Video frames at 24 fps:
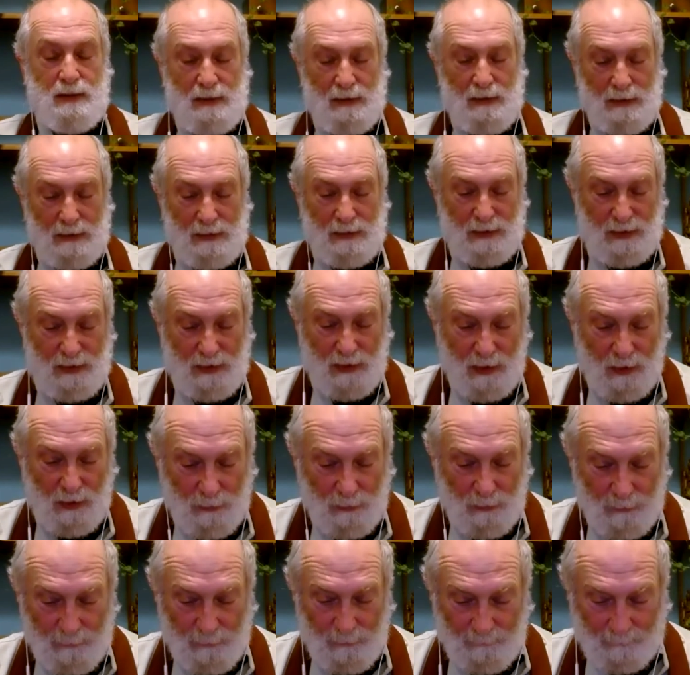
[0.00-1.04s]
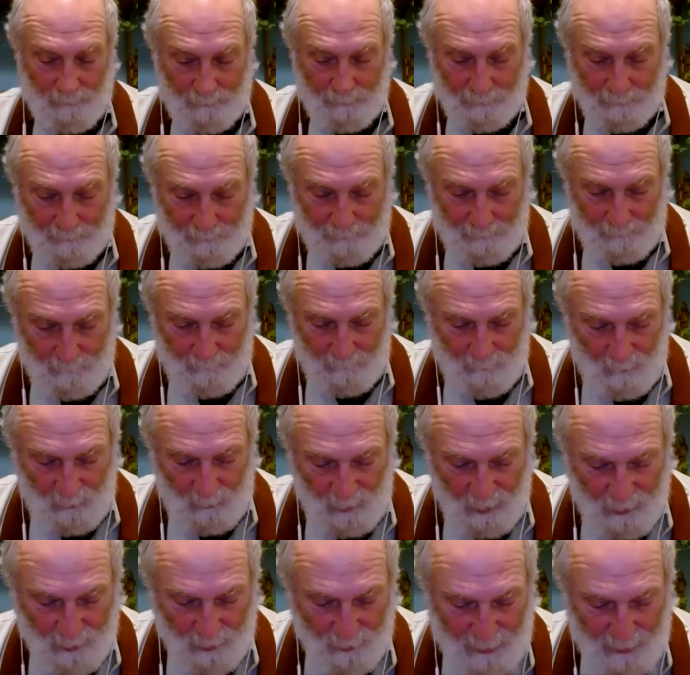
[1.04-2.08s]
So,
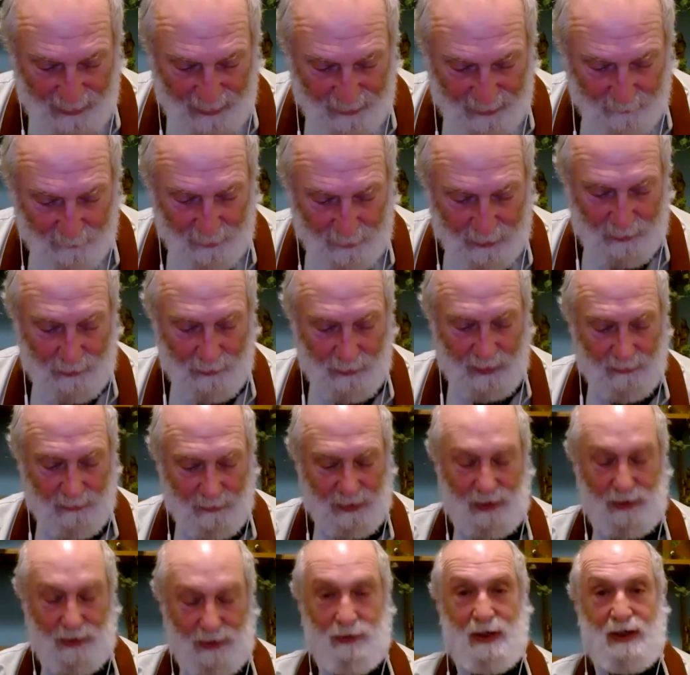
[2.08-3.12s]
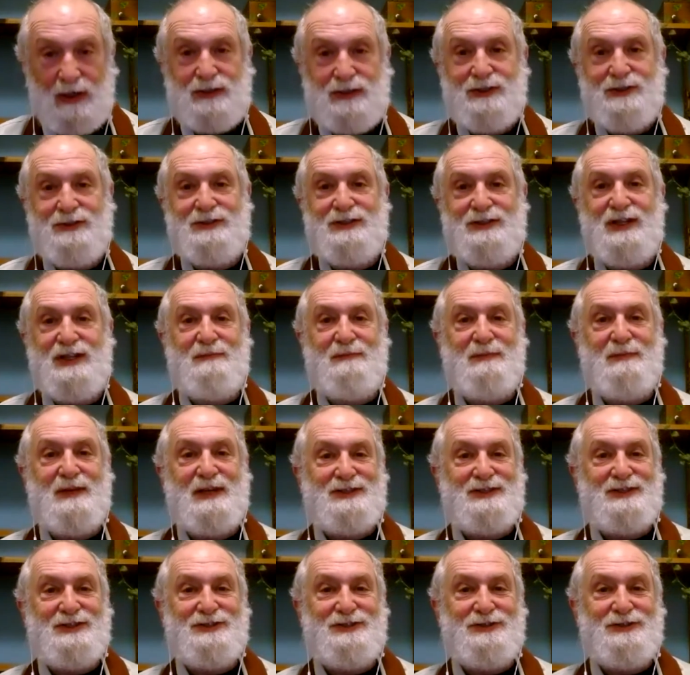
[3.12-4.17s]
the way the retreat was structured, Zen
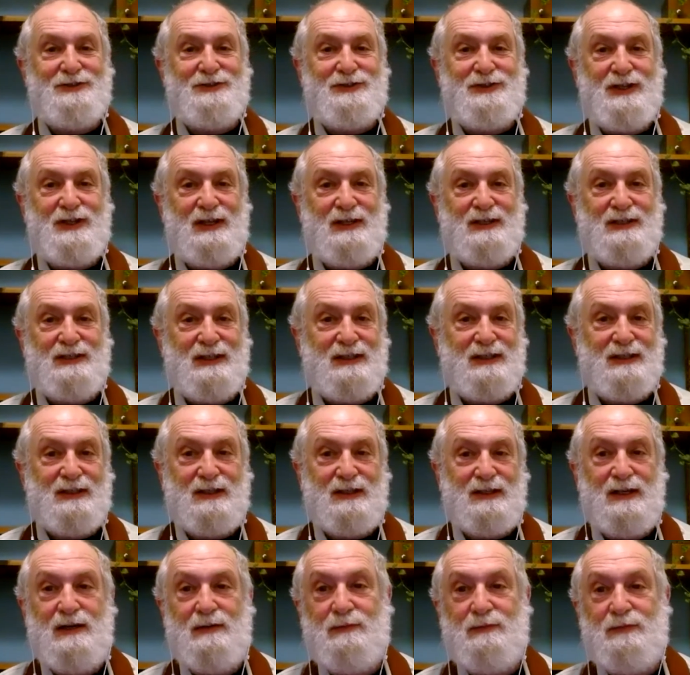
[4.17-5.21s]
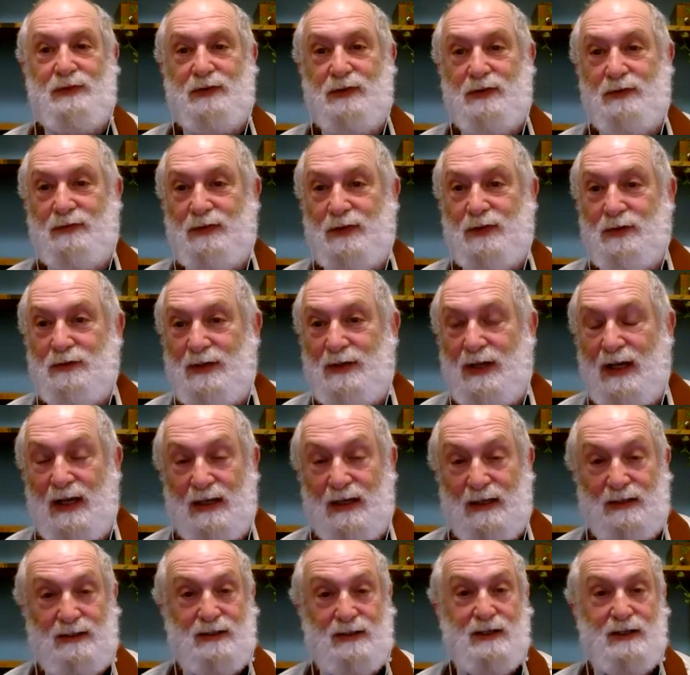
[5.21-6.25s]
Master Seung Sahn didn't come for a few
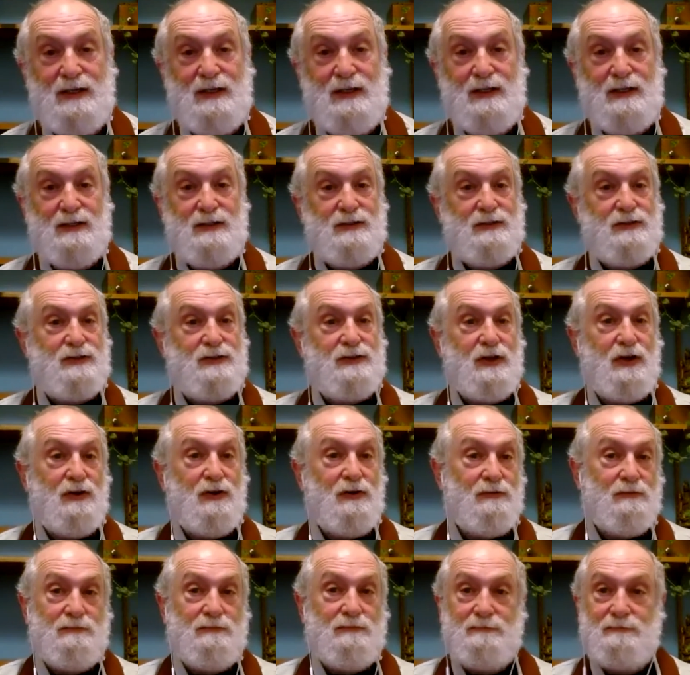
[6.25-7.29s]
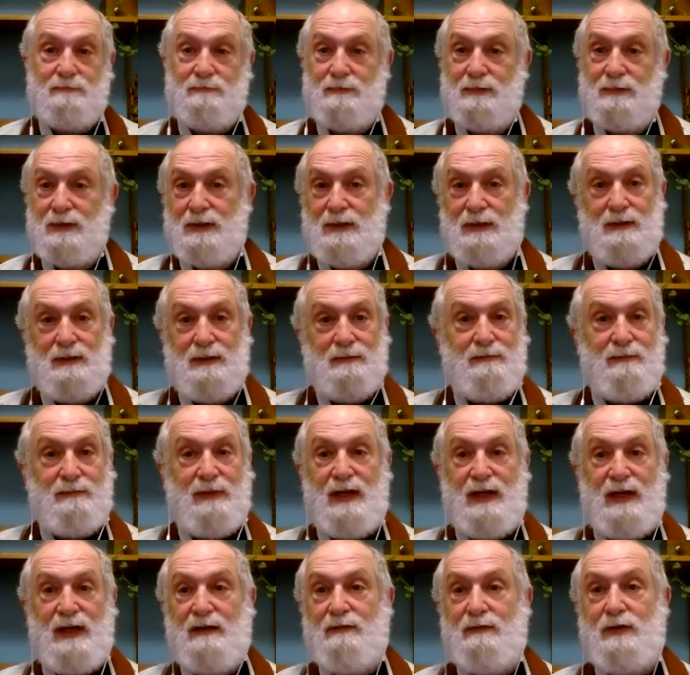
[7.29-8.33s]
days. So
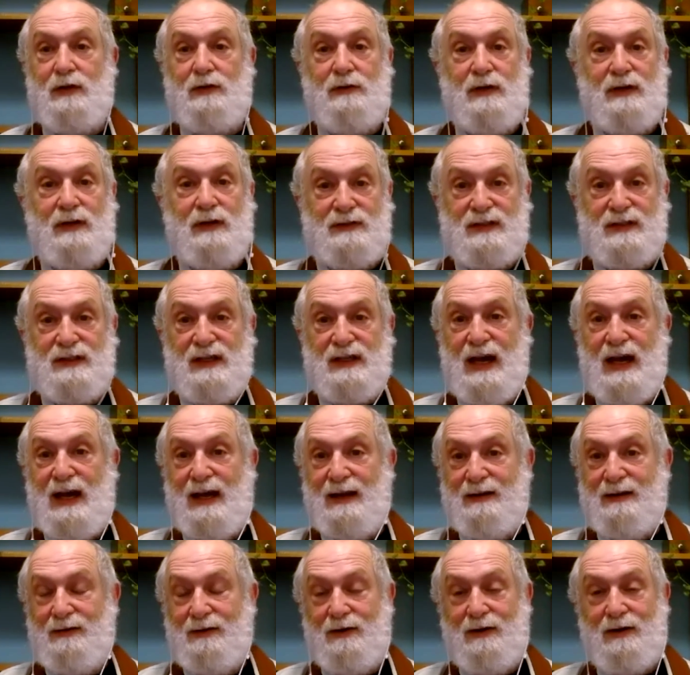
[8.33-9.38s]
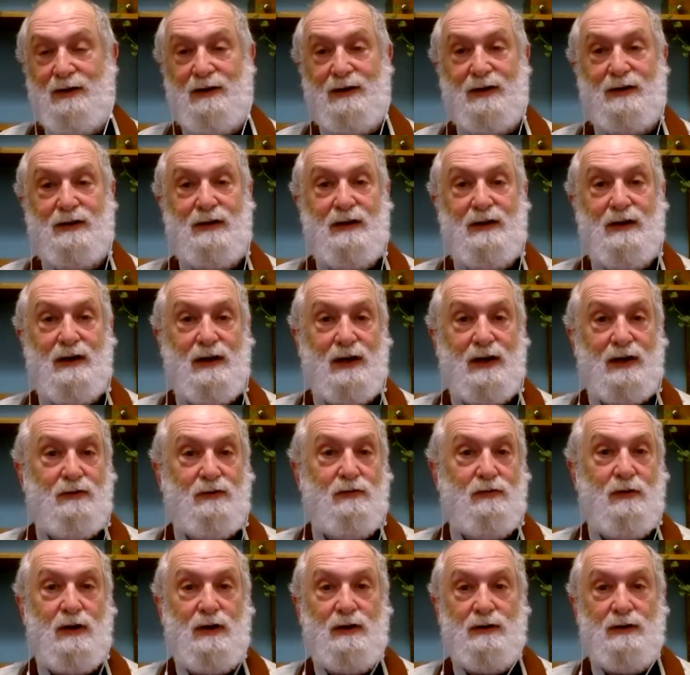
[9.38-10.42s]
many of you have sat our, our
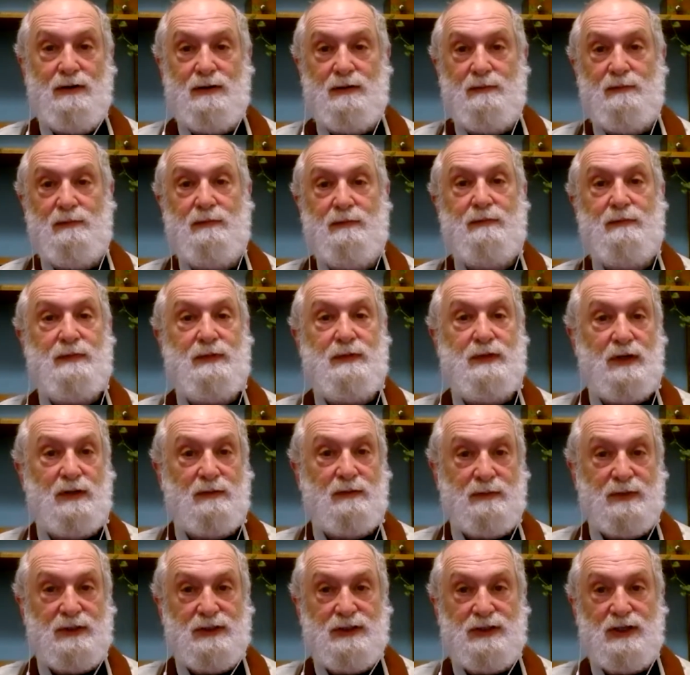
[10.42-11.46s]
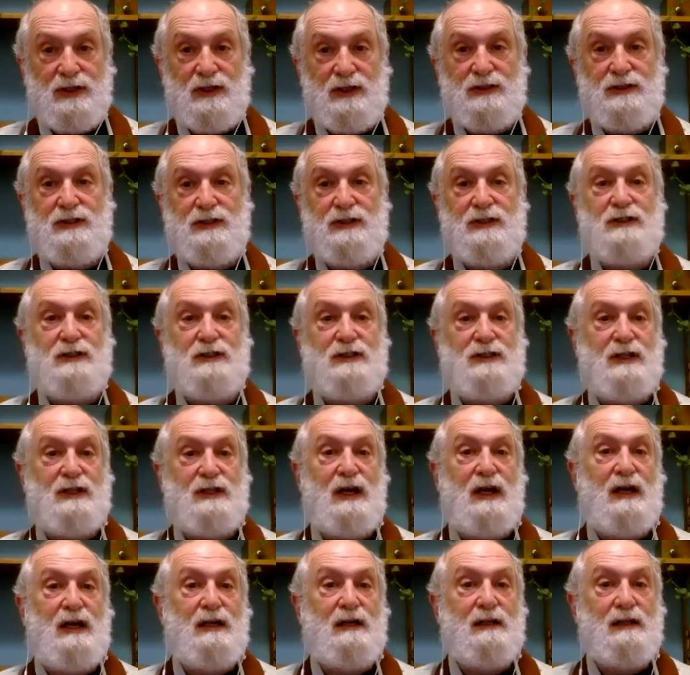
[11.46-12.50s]
Kwan Um Yong Mang Jong Jin
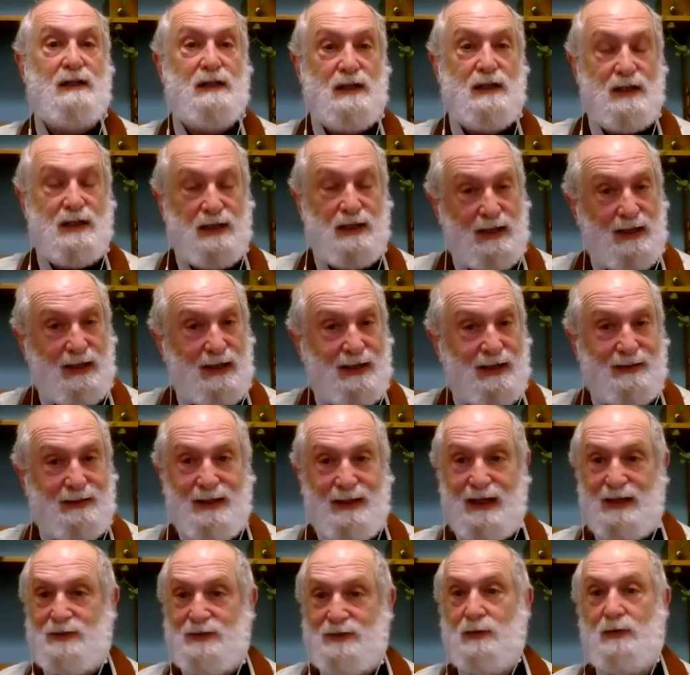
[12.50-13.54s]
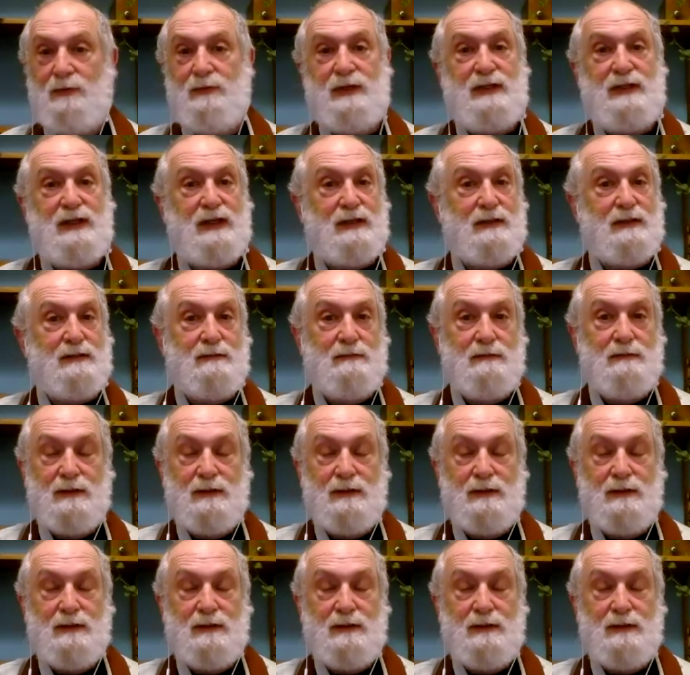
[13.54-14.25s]
style, and that's what we did.